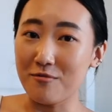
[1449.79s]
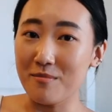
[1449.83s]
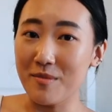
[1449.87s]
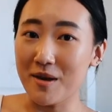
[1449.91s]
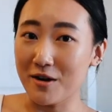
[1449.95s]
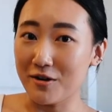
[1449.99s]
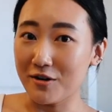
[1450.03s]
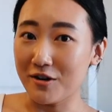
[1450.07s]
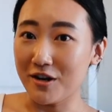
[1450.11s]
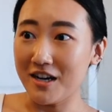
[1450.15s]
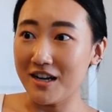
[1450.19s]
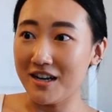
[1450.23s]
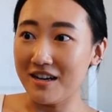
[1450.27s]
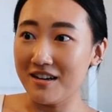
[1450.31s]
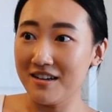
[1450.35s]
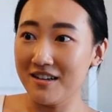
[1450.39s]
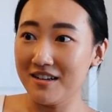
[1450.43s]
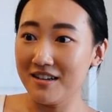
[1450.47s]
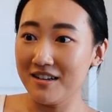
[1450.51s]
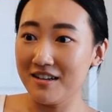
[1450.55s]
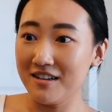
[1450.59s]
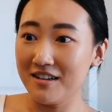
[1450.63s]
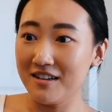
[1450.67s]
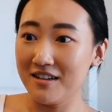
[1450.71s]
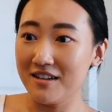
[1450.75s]
married
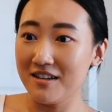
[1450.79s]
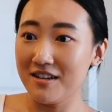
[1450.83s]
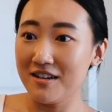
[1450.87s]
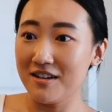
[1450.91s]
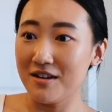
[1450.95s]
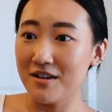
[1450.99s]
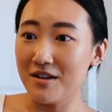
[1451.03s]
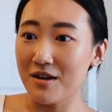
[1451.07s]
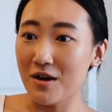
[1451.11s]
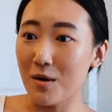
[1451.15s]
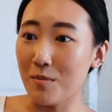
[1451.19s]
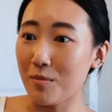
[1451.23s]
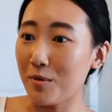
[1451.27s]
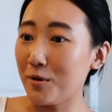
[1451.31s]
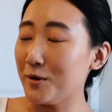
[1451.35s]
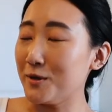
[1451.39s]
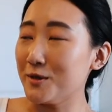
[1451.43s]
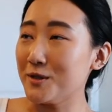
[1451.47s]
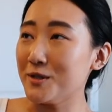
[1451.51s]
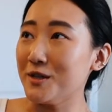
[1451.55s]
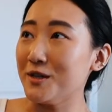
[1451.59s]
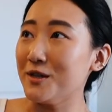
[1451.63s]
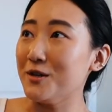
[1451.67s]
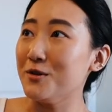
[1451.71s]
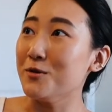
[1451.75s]
a
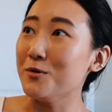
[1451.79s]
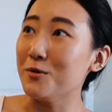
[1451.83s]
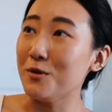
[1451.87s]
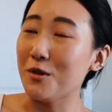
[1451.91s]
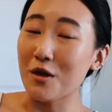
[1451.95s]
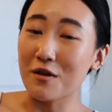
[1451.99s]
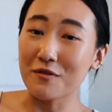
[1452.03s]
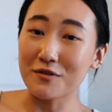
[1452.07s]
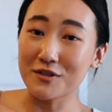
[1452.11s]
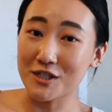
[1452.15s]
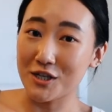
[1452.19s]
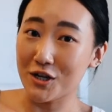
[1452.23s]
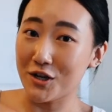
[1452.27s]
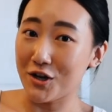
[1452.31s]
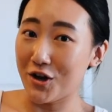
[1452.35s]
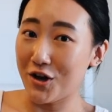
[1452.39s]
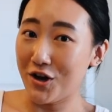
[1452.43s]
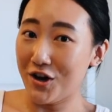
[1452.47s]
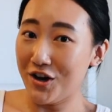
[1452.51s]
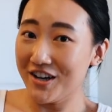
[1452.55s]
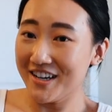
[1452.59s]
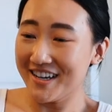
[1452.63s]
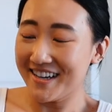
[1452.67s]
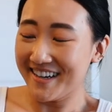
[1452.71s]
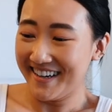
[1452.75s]
person who loves to
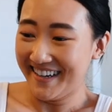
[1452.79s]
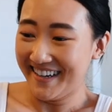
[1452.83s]
cook.